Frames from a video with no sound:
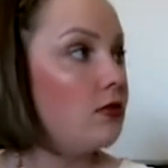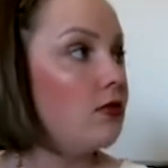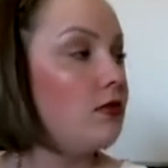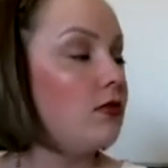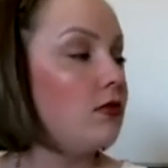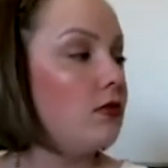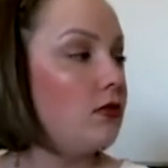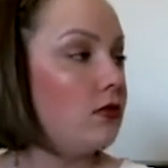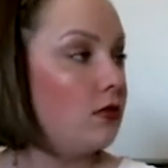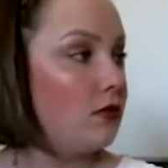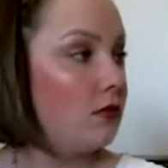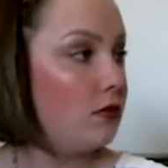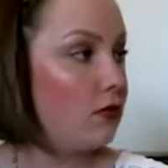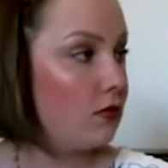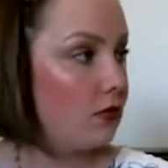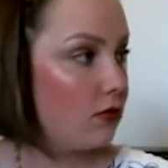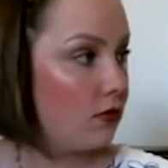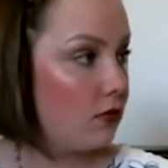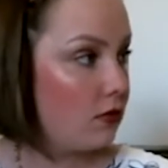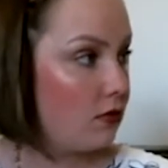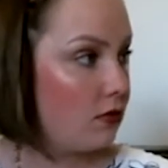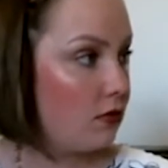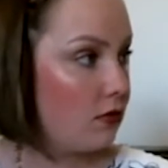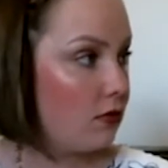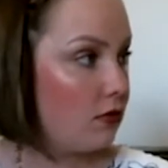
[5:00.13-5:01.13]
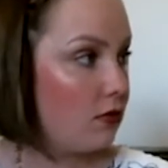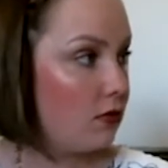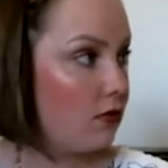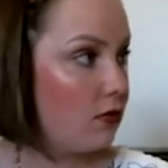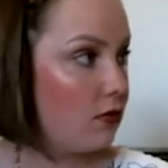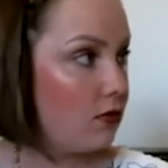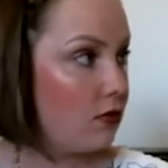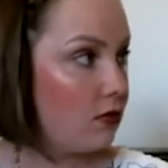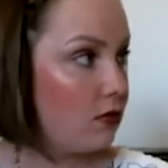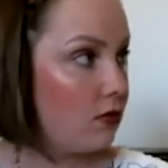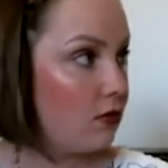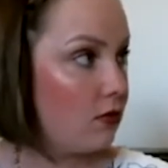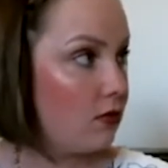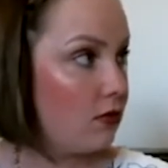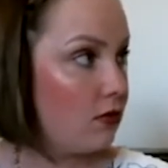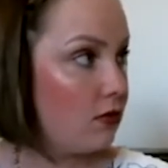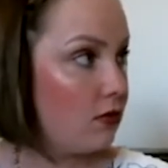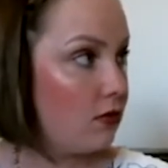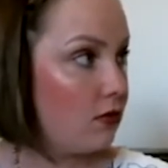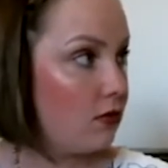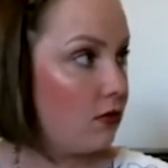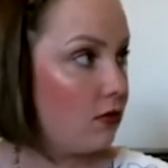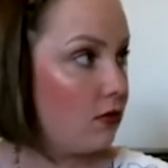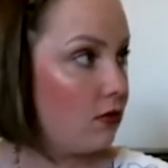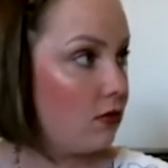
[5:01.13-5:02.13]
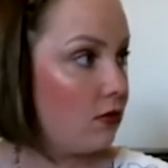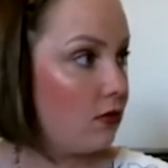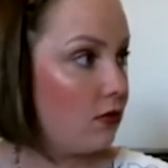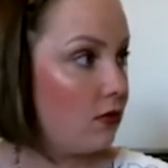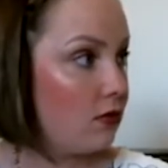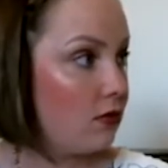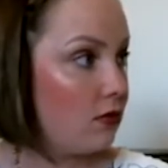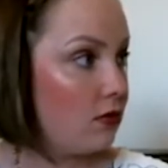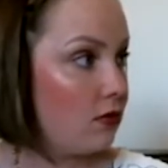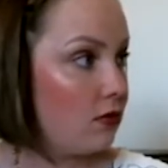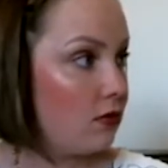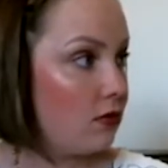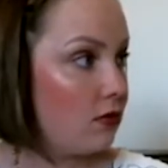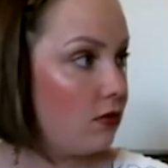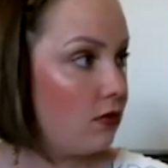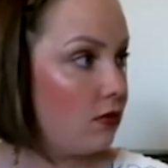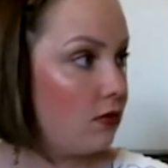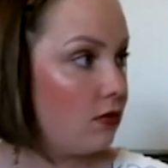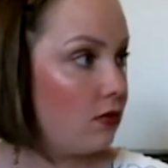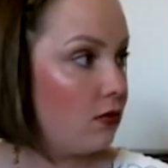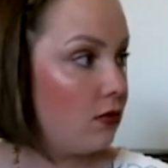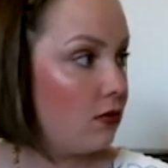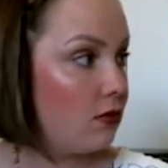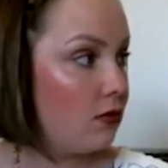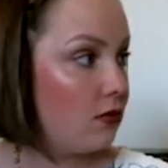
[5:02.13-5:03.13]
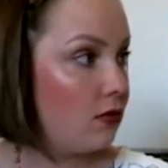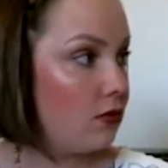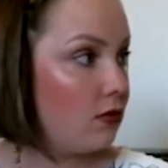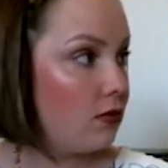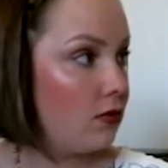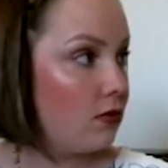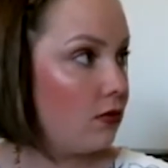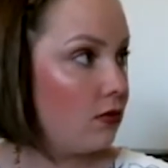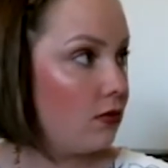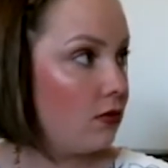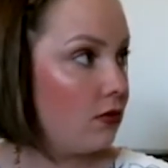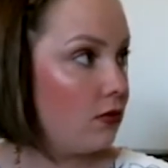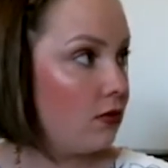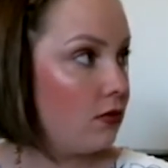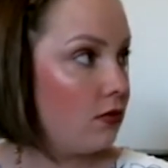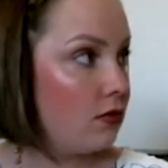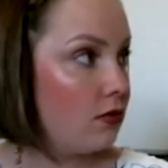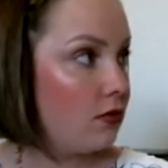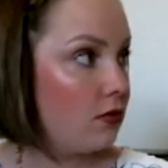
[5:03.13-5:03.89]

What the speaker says: The person shown says nothing.